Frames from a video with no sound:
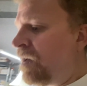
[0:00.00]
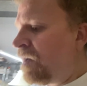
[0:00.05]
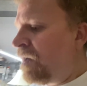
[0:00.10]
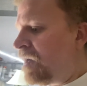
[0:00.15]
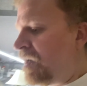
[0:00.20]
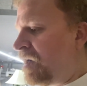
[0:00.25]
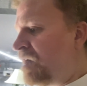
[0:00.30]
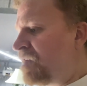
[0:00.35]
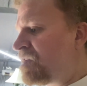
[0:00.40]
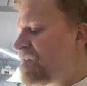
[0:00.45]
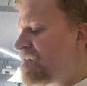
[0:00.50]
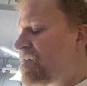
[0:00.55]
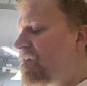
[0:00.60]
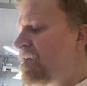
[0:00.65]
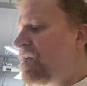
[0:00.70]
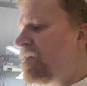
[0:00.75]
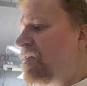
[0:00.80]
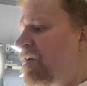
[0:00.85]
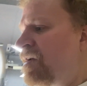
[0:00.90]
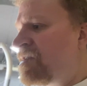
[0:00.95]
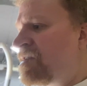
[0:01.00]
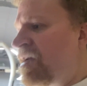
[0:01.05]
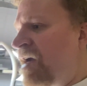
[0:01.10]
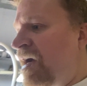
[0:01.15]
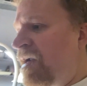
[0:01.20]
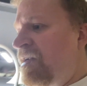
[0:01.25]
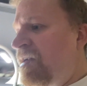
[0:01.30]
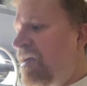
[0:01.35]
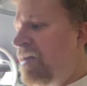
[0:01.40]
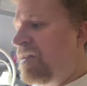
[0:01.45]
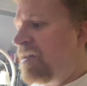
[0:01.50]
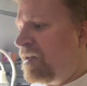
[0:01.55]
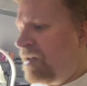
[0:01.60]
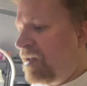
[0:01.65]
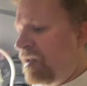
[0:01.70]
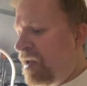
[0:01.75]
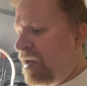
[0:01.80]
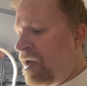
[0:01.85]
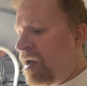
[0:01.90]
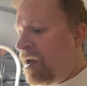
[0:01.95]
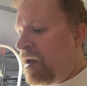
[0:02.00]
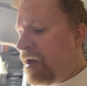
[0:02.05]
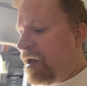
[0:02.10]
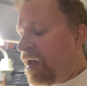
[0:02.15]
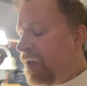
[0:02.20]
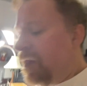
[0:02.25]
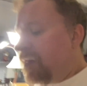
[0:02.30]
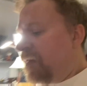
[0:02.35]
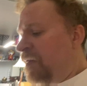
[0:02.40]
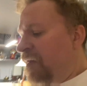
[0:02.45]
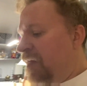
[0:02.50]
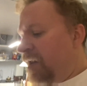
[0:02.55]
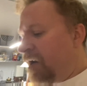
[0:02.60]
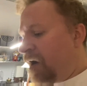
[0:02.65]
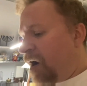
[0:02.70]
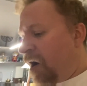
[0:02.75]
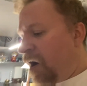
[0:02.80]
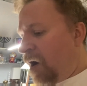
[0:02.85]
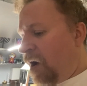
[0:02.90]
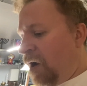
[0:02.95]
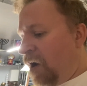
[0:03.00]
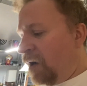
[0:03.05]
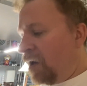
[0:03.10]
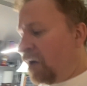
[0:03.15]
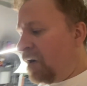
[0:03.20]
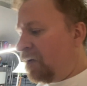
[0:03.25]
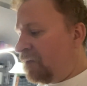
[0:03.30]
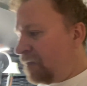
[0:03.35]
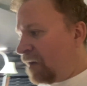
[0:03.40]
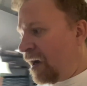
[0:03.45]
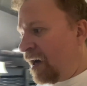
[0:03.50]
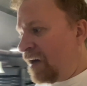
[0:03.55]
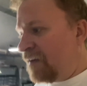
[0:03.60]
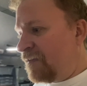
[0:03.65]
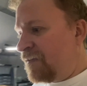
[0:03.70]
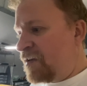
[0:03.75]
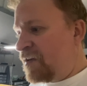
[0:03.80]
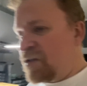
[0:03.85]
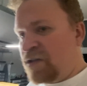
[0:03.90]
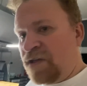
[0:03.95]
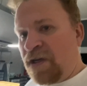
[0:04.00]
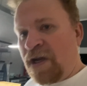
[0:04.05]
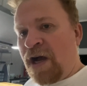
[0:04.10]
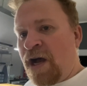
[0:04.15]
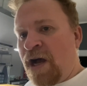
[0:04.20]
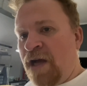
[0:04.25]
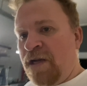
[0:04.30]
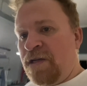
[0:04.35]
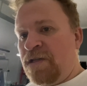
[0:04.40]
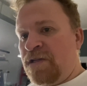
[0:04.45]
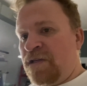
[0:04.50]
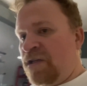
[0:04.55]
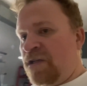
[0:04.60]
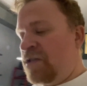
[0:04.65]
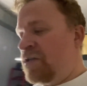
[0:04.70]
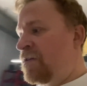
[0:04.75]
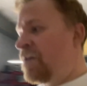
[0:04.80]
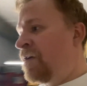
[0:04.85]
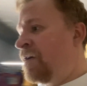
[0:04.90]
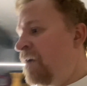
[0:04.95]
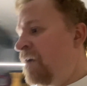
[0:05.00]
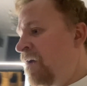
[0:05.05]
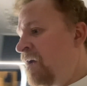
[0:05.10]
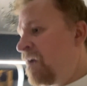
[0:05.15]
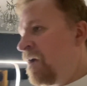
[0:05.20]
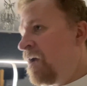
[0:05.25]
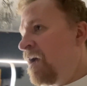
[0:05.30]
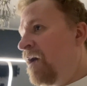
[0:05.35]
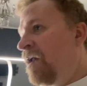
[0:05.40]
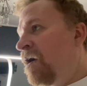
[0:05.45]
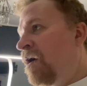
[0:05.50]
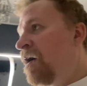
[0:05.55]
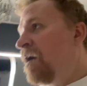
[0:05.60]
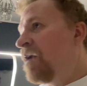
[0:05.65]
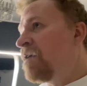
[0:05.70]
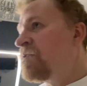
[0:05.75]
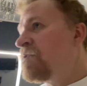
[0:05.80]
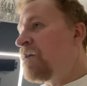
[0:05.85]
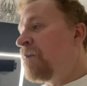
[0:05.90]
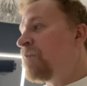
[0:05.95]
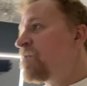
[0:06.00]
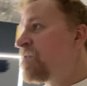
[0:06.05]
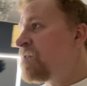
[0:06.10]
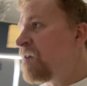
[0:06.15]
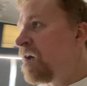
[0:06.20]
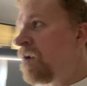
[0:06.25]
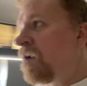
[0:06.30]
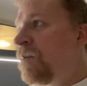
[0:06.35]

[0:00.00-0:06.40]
It's the idea that all of life is conscious and on some subtle